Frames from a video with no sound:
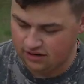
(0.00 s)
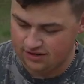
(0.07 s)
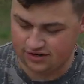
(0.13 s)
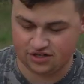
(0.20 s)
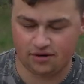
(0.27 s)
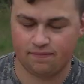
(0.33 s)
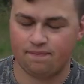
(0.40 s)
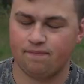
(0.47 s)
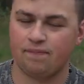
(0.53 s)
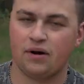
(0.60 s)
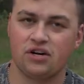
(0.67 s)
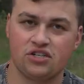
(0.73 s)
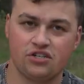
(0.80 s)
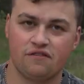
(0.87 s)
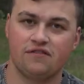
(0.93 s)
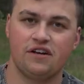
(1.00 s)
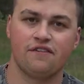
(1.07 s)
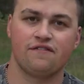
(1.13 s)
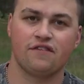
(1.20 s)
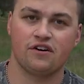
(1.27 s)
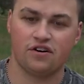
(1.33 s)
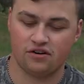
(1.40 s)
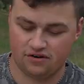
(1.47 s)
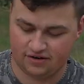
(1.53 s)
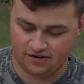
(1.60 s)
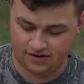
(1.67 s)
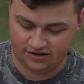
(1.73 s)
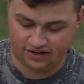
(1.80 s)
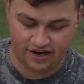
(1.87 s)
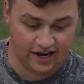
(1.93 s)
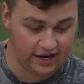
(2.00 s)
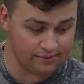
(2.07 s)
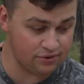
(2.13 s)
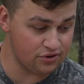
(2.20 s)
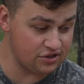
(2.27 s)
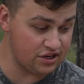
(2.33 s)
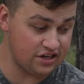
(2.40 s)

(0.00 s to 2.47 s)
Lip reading: there's a bunch of different cables